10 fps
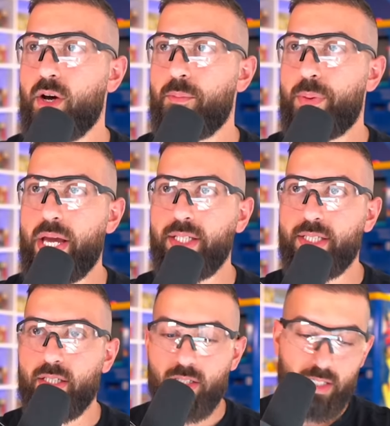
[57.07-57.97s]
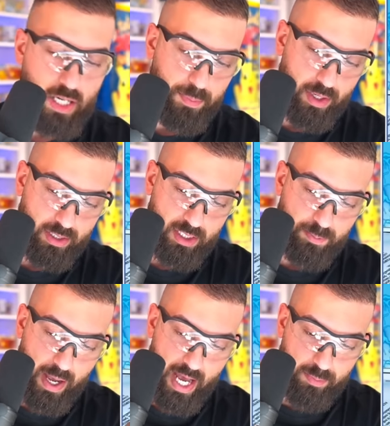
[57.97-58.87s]
So basically, I put it in this
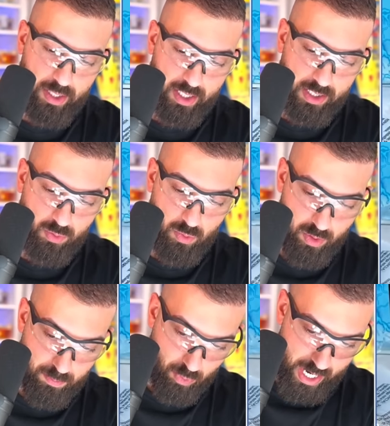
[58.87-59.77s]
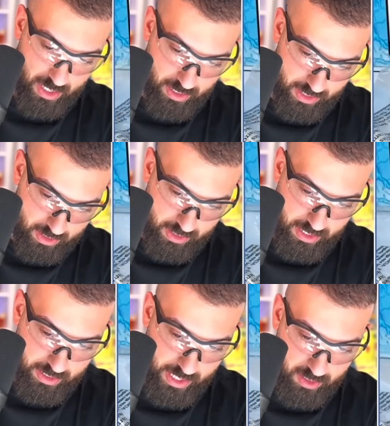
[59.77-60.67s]
bag because when we break this,
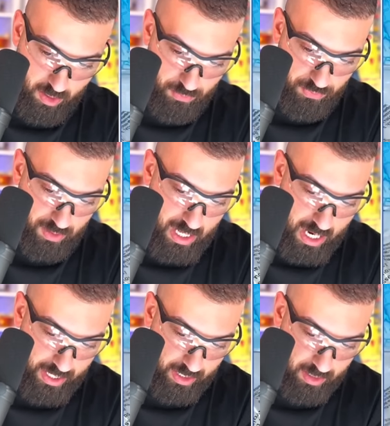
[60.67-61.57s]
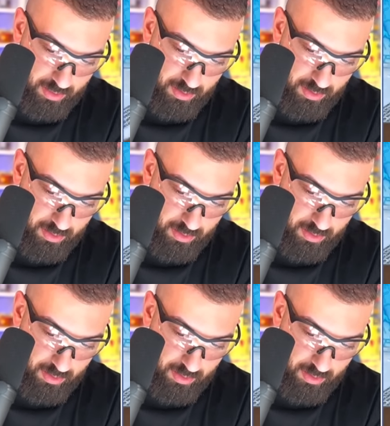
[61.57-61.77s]
these things go flying.